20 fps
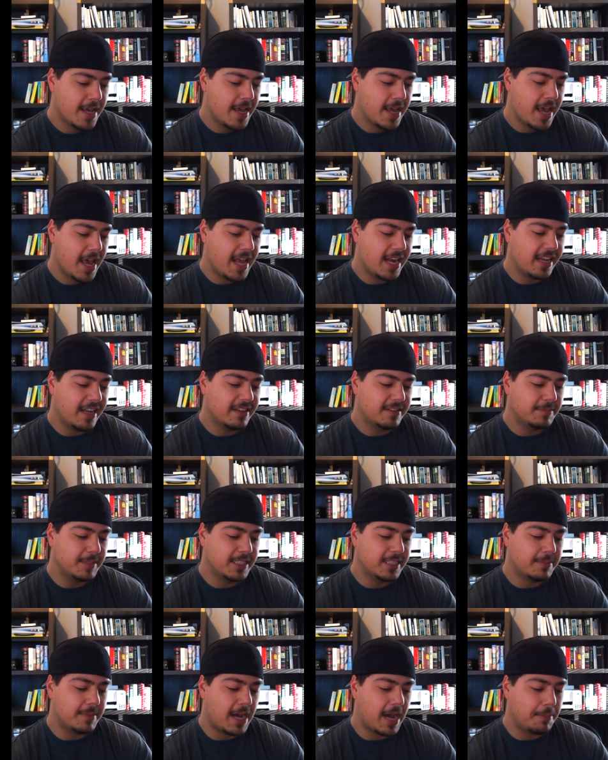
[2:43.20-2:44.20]
And it gives me
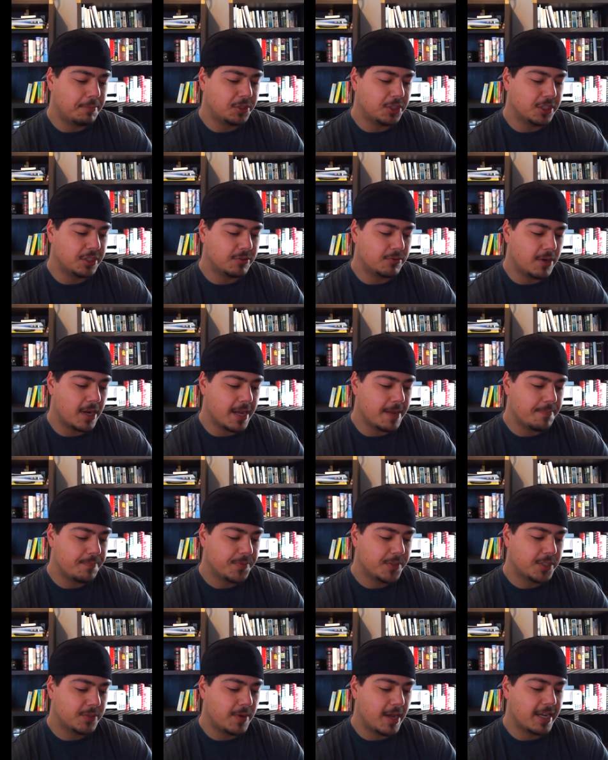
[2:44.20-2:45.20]
some options,
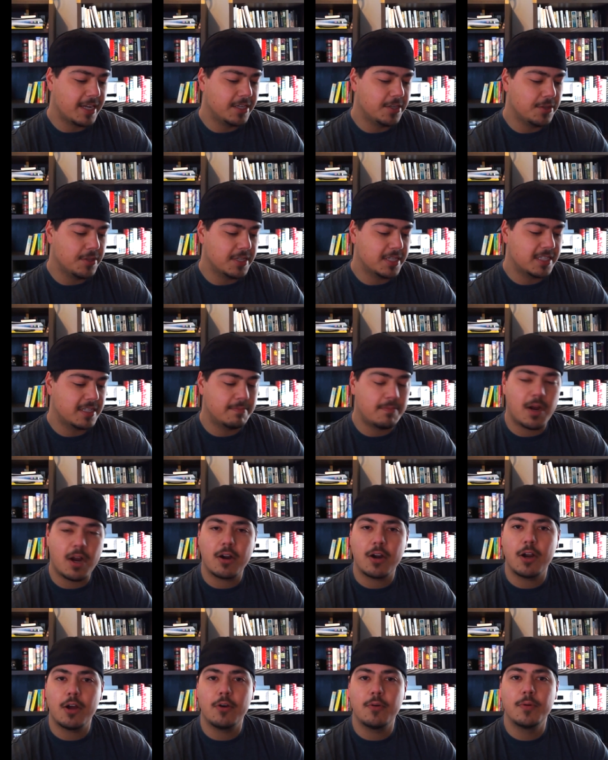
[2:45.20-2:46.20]
right? So I can do this
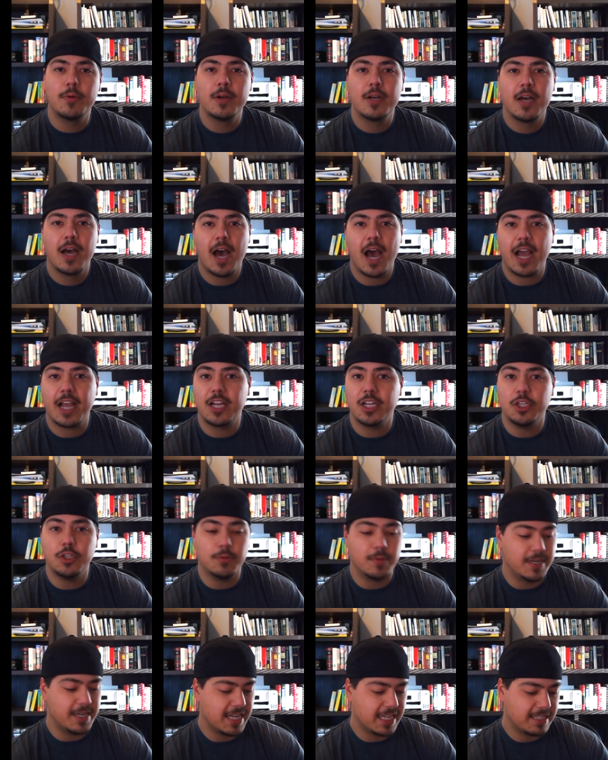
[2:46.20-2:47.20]
tomorrow, I could
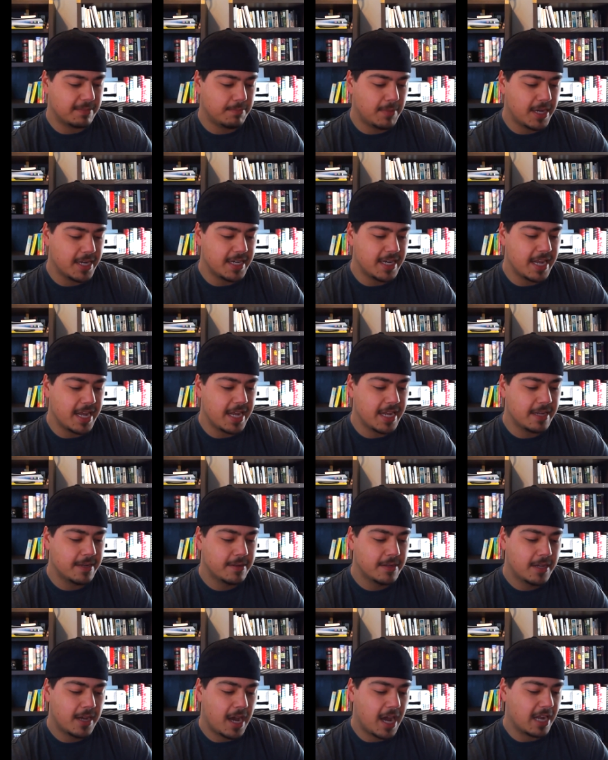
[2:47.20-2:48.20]
do it next Monday,
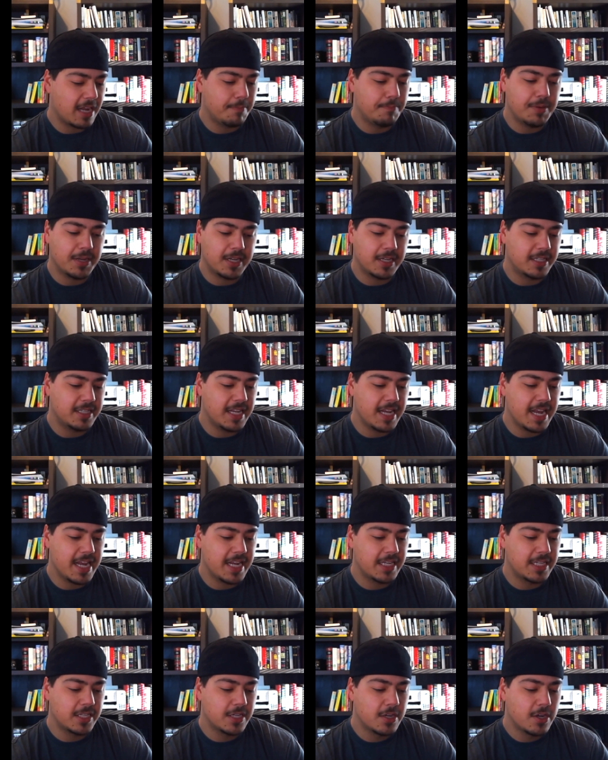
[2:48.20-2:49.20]
I could pick a
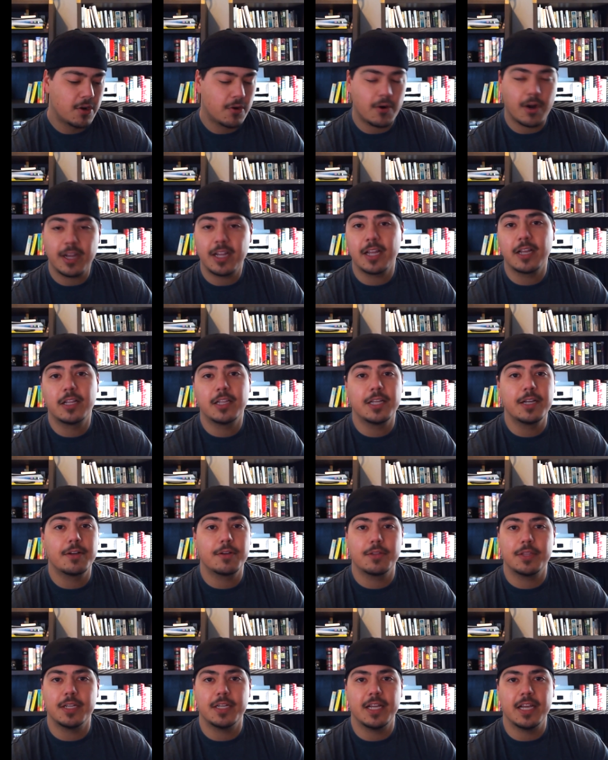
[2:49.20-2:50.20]
date, or I could
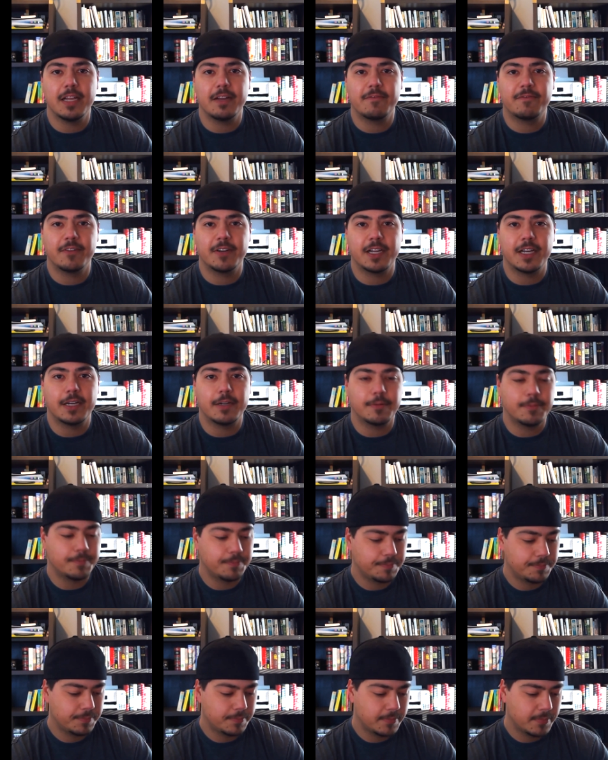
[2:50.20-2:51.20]
clear the date for now.
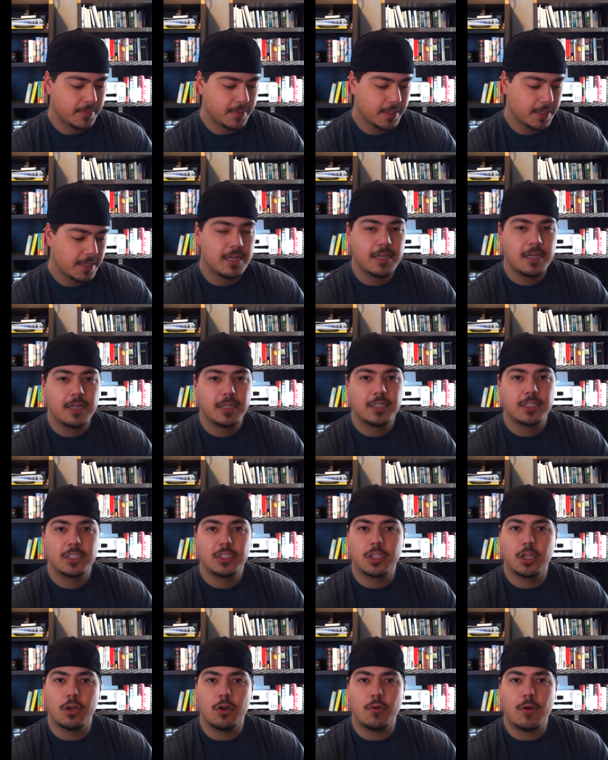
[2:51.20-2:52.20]

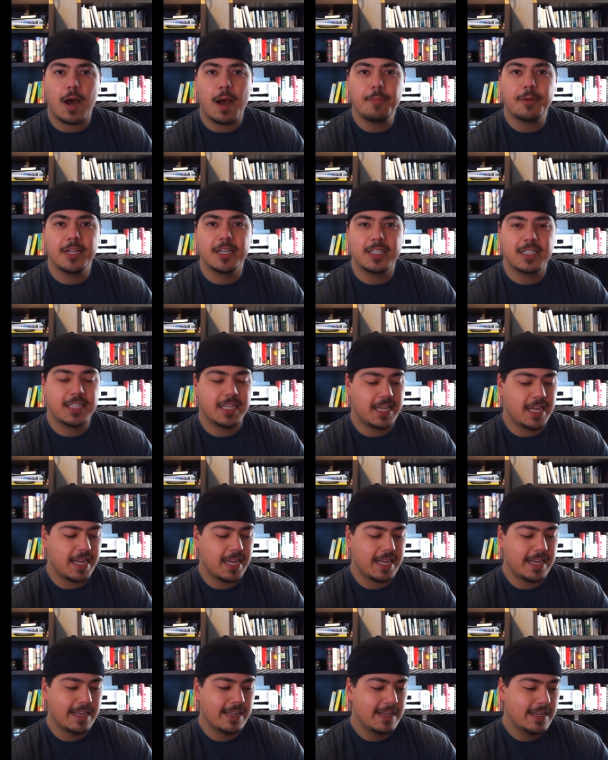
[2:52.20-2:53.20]
So I'm going to
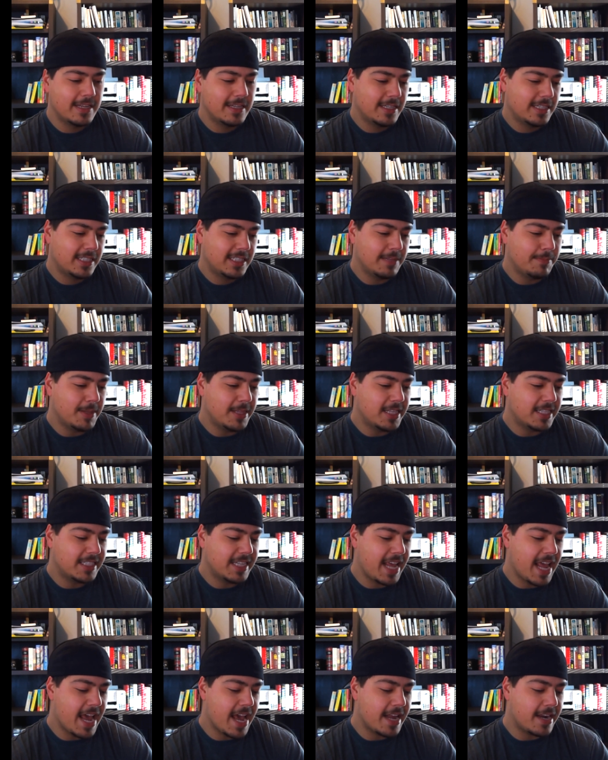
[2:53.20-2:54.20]
say, submit the
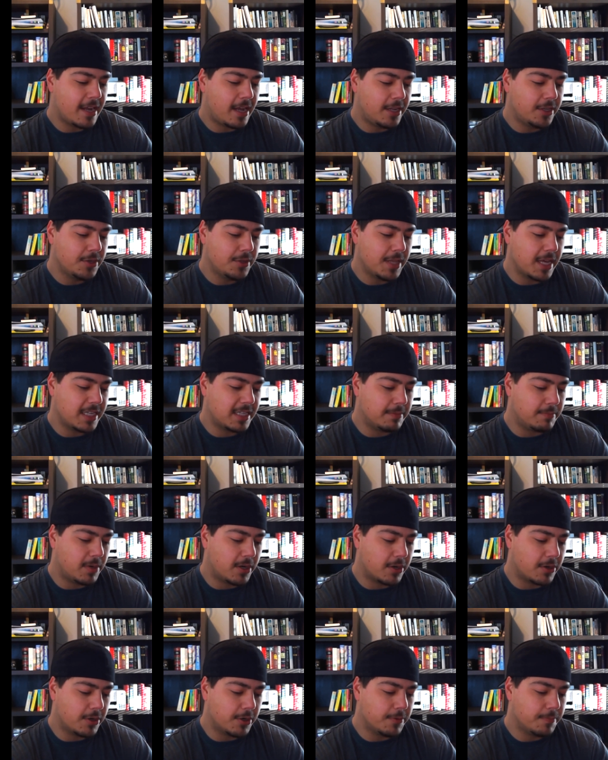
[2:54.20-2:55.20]
scan, I'll do that
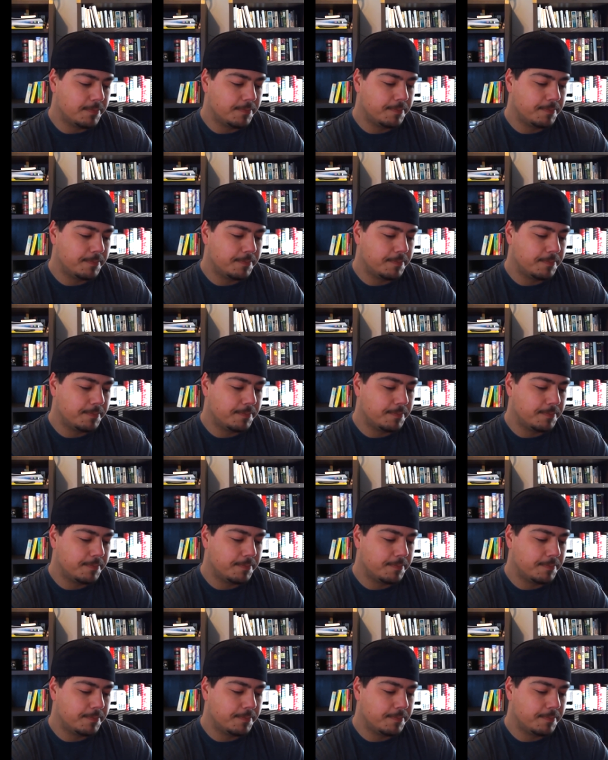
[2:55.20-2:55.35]
tomorrow.